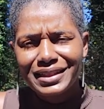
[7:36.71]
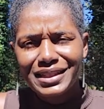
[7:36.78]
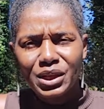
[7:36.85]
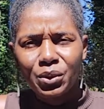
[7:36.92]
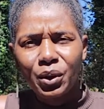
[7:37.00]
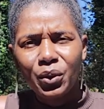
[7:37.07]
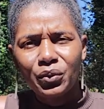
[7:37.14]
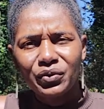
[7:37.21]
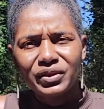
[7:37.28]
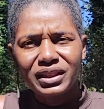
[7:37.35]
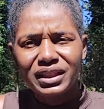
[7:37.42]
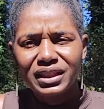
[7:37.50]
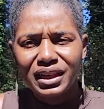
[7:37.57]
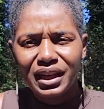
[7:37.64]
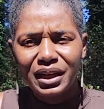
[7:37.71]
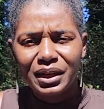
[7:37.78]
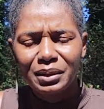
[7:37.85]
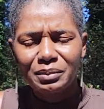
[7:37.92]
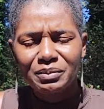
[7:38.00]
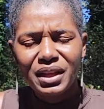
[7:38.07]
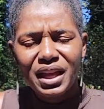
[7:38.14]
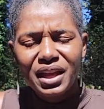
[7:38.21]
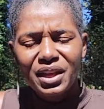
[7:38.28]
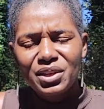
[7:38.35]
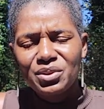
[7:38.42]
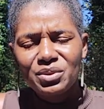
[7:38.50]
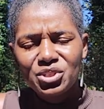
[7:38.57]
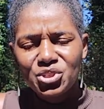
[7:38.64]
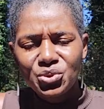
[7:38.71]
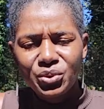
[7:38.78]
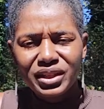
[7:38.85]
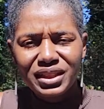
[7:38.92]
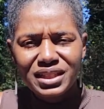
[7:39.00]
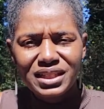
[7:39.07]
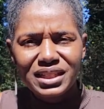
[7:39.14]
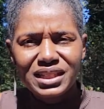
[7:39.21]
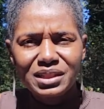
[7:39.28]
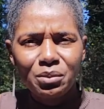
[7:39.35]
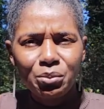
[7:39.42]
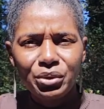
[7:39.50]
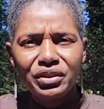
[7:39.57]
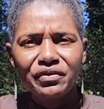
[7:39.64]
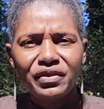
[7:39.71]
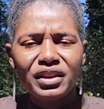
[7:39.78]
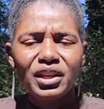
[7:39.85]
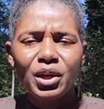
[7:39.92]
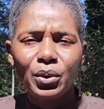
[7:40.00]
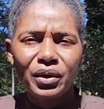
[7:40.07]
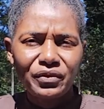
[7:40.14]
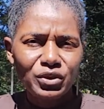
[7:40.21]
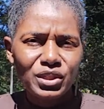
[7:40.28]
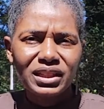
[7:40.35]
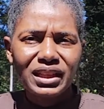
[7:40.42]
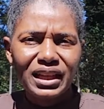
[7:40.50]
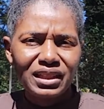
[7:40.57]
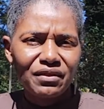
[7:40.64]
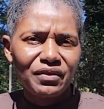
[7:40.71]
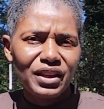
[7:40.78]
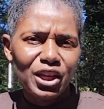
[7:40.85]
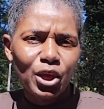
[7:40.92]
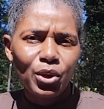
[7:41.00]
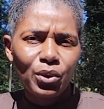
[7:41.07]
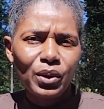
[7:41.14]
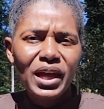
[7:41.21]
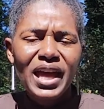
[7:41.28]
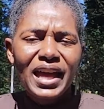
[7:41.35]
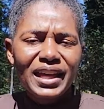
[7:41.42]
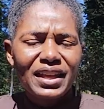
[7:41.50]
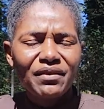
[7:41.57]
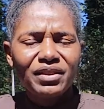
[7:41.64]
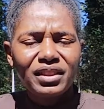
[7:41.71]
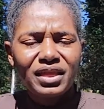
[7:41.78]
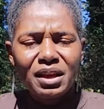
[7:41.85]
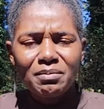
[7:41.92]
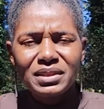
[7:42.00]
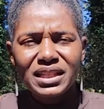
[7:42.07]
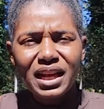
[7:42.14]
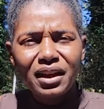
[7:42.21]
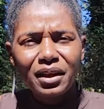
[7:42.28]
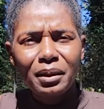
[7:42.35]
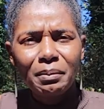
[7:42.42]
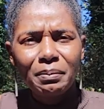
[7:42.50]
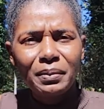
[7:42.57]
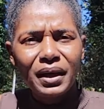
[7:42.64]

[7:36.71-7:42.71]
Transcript: So hopefully you enjoyed this brief video. If you did like the video, give it a thumbs up.